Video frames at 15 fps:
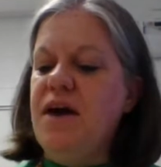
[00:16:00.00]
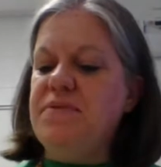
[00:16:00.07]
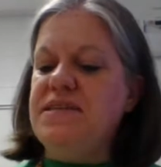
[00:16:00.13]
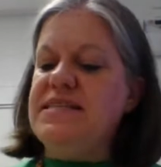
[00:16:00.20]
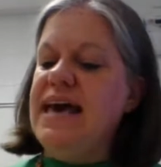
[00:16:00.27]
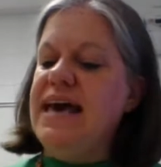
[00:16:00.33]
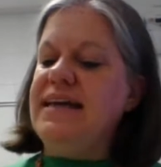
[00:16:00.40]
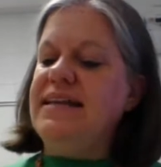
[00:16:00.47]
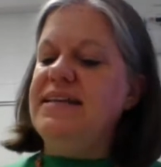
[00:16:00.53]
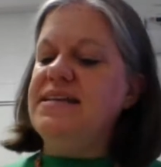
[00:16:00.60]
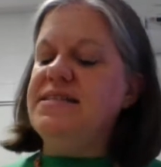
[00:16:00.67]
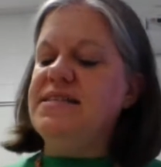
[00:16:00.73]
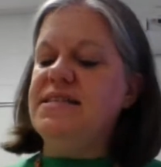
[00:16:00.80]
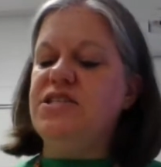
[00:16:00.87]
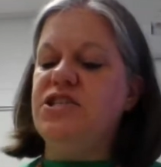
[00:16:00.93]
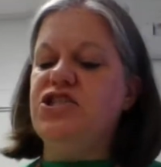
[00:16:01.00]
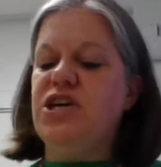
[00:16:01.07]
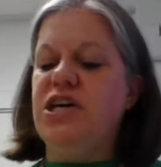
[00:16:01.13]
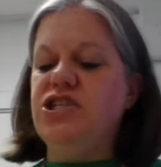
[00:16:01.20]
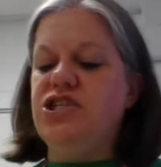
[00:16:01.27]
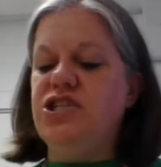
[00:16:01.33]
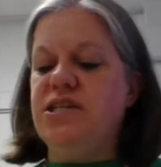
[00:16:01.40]
up the sadness and
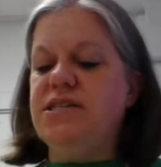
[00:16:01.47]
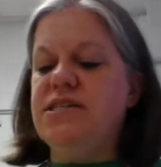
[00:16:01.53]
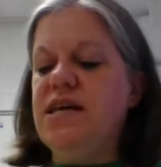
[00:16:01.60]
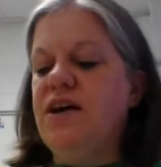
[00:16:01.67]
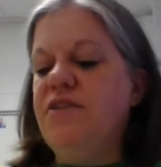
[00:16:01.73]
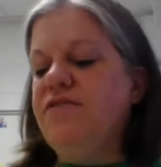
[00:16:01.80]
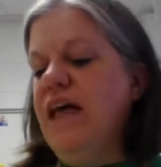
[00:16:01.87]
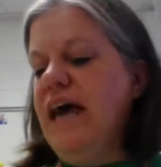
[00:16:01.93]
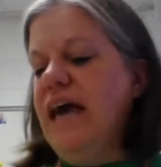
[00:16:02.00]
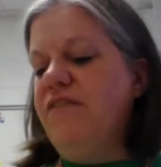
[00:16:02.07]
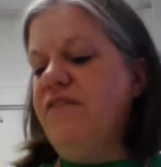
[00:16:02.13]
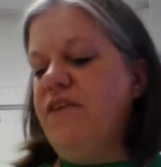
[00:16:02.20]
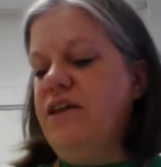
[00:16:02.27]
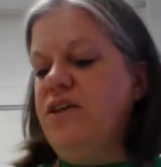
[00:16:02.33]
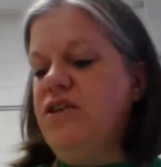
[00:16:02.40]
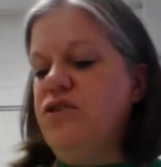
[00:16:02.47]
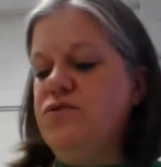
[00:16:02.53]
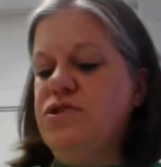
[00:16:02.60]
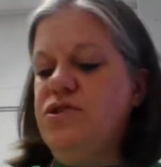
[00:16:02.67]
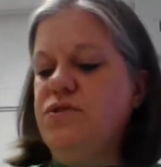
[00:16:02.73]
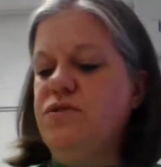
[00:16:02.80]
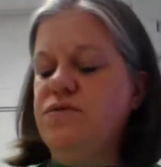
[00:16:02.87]
suggestions of life in new
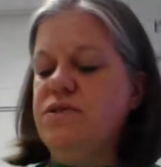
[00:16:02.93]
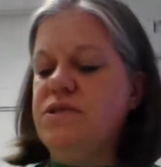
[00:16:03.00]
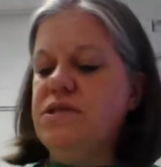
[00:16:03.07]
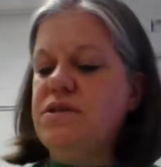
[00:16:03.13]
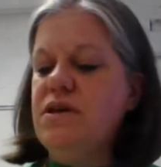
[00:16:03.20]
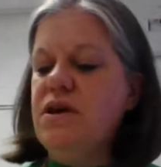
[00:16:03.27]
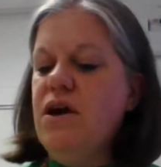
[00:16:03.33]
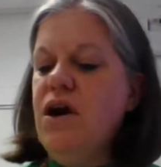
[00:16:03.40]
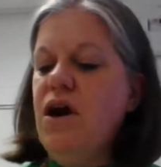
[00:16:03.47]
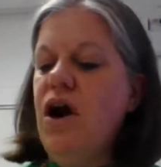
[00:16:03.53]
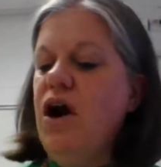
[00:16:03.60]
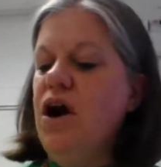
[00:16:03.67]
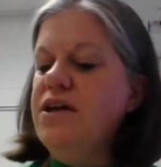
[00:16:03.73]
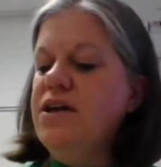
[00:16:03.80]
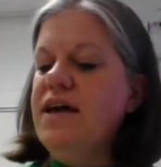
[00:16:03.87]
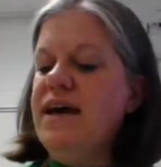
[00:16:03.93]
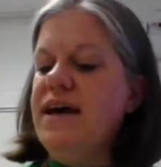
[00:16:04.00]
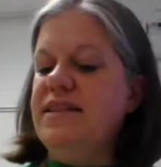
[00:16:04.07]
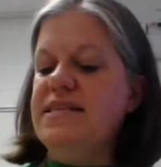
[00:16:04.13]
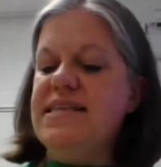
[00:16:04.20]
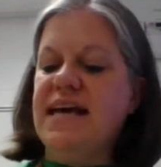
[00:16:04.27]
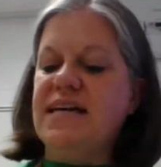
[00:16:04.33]
tunes. All night
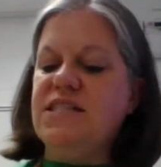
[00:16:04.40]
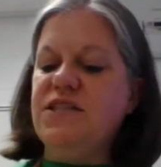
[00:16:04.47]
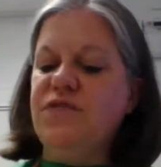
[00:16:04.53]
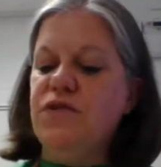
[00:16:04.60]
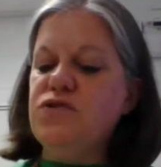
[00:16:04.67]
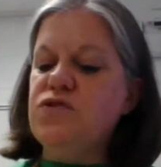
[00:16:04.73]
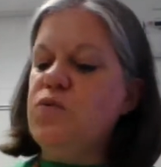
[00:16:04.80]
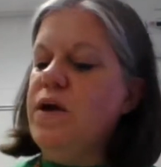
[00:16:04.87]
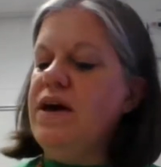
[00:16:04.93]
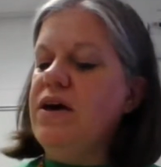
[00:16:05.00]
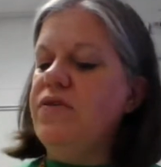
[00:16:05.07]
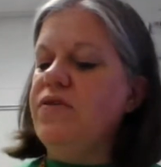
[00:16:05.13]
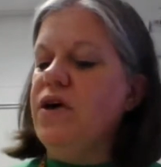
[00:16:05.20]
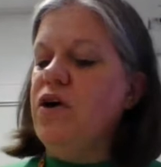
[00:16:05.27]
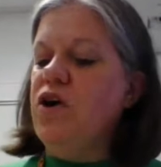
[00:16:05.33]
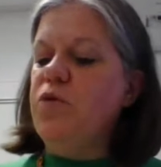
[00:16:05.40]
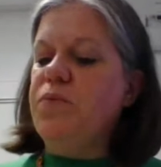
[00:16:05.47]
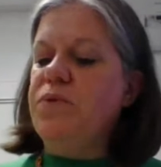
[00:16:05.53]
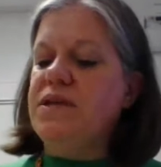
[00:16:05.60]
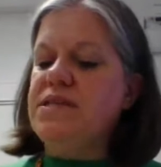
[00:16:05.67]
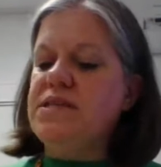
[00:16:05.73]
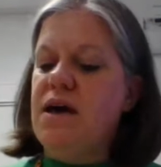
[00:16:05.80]
the saxophones wailed the
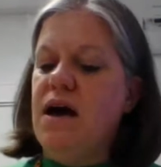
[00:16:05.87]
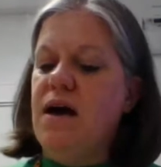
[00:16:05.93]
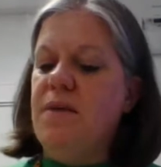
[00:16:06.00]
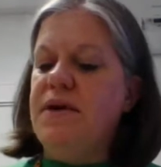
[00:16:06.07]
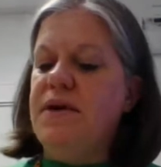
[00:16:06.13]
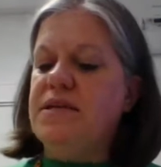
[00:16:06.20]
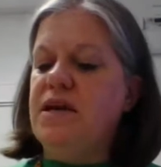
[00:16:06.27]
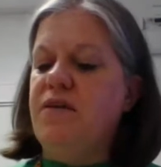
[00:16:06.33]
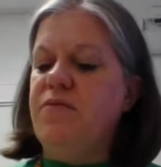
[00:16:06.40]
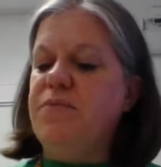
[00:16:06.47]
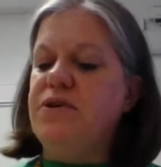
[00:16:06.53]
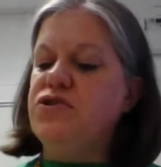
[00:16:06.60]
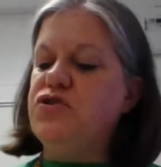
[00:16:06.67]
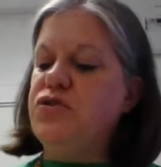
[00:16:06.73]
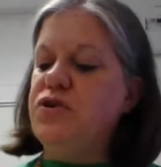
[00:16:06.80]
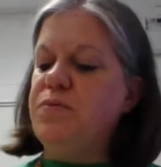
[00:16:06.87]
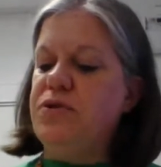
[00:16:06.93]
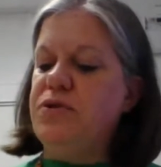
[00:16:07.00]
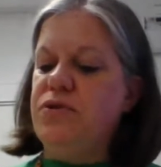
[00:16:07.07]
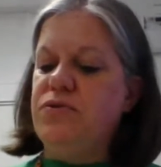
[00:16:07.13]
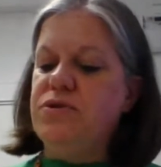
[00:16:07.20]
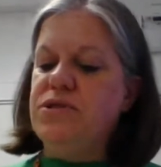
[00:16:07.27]
hopeless comment of Beale Street
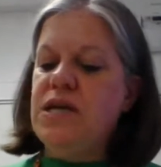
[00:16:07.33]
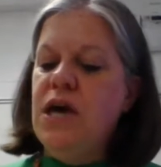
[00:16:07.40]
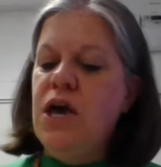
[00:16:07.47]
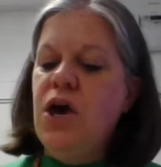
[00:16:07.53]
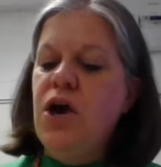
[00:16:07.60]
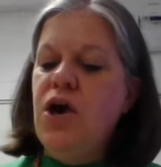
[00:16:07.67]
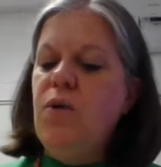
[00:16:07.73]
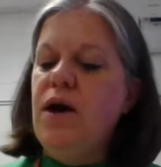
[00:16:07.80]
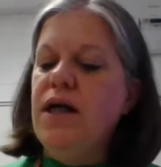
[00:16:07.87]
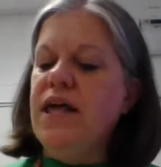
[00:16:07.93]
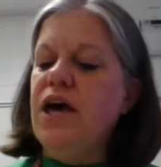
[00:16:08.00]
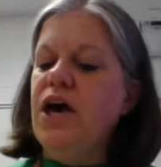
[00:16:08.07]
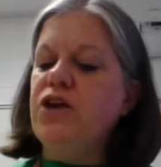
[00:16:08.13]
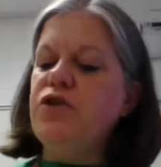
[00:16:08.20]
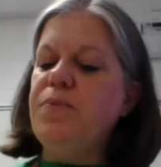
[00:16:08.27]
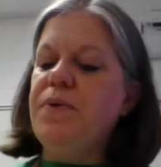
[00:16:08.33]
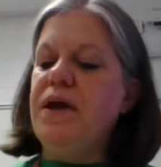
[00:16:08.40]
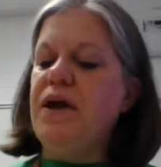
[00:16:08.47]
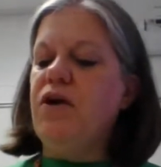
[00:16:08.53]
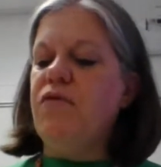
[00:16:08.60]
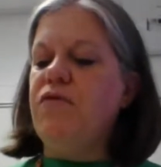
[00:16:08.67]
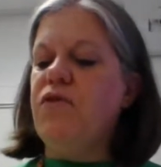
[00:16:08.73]
blues, while a hundred
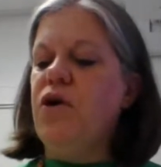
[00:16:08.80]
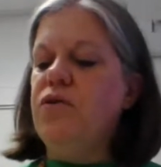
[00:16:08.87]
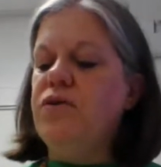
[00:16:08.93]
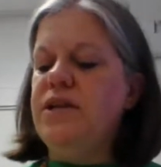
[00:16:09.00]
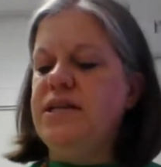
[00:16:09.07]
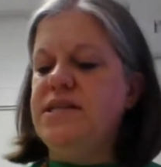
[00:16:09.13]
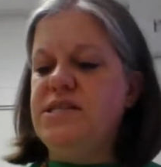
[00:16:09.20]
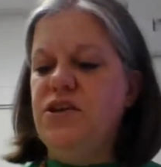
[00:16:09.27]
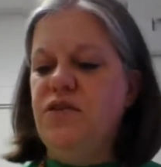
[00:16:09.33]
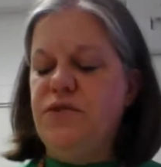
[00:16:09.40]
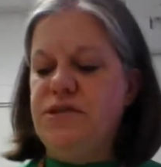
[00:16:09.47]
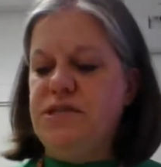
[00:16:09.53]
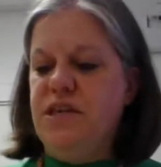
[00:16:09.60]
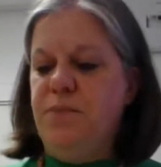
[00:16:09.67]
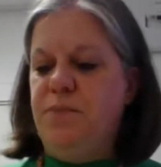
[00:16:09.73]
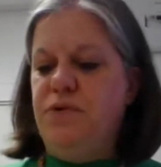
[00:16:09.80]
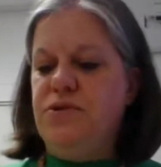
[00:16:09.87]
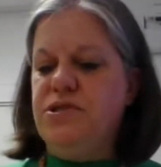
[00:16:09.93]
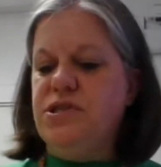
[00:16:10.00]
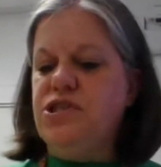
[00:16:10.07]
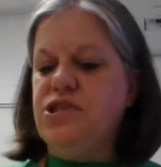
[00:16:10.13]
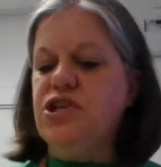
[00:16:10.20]
pair of golden and silver
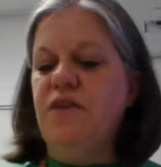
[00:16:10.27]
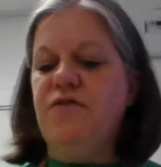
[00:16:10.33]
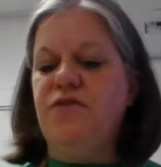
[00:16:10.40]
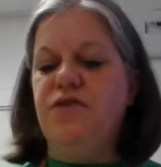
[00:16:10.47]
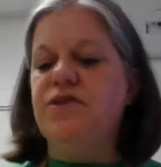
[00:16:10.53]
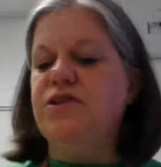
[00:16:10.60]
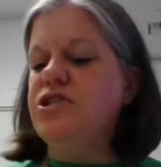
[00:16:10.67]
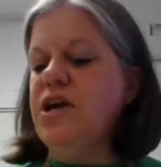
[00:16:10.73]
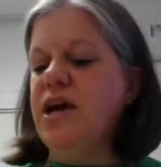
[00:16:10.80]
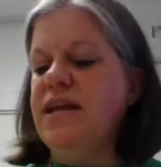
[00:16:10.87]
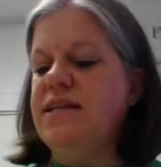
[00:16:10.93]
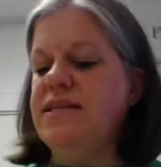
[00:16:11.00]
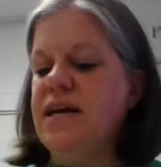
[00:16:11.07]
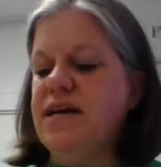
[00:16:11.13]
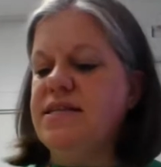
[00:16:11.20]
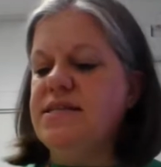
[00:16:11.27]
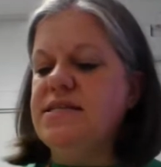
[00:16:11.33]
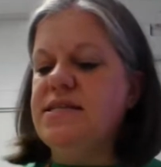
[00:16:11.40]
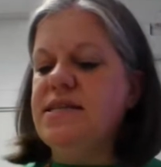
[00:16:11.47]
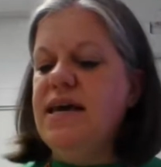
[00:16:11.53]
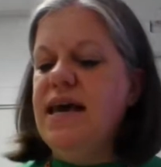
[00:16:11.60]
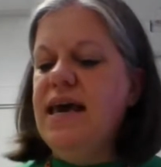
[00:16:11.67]
slippers shuffled the shining
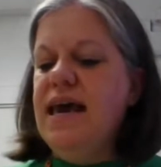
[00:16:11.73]
dust.